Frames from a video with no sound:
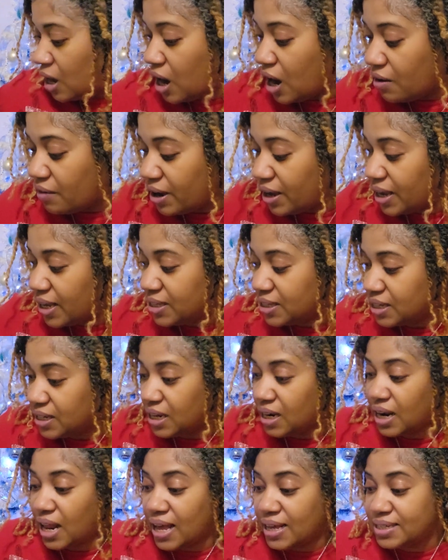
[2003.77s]
All right, and then the
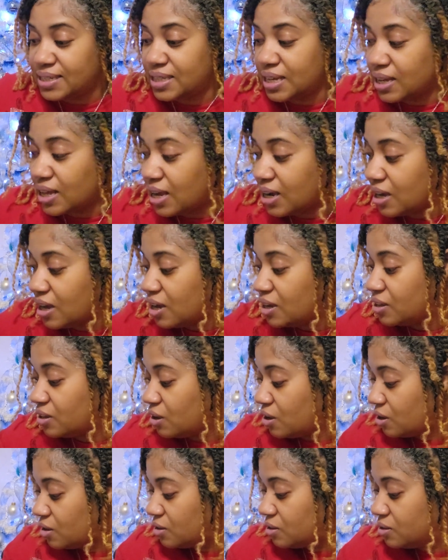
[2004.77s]
last thing I got,
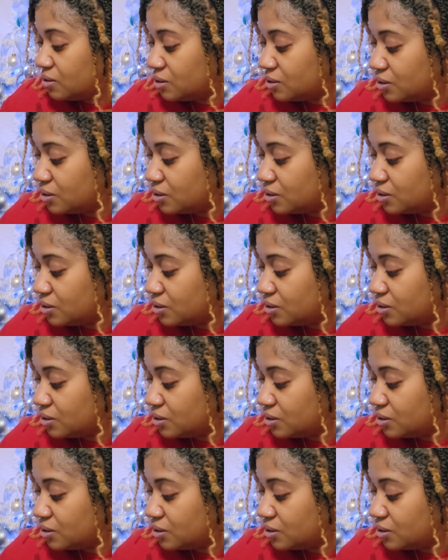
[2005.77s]
y'all,